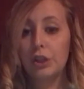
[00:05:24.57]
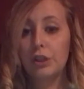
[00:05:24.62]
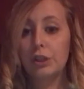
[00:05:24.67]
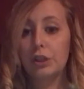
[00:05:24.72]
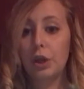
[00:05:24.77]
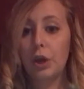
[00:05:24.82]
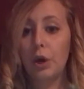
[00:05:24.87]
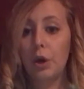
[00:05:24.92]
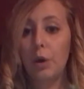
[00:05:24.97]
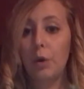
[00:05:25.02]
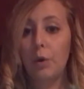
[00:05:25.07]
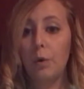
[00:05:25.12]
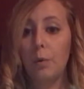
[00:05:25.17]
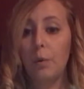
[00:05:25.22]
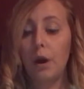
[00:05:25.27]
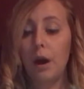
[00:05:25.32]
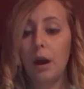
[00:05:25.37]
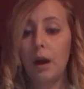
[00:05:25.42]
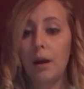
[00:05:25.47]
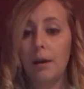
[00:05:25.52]

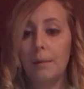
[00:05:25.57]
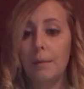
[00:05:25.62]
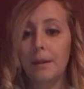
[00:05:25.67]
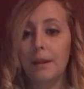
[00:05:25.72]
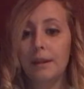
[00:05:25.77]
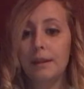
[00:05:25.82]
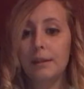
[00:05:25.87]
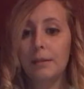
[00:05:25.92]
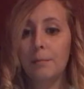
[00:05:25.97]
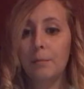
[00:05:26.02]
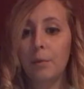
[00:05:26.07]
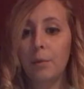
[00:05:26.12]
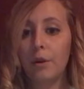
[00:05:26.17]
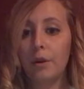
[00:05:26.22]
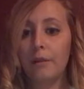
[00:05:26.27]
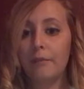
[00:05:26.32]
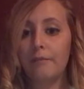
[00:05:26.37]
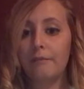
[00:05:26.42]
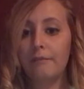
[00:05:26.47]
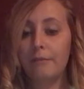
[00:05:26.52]
So it is
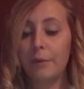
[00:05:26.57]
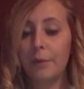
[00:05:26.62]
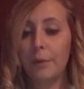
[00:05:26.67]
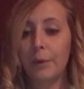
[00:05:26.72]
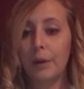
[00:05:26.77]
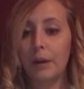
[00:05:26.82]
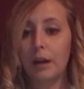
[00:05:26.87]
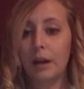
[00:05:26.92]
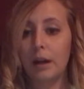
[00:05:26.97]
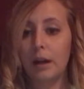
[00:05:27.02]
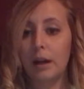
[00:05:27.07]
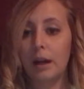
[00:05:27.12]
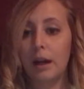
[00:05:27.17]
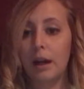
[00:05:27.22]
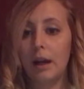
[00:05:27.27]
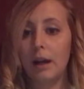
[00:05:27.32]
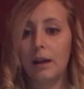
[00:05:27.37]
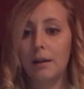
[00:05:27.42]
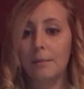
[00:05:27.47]
important for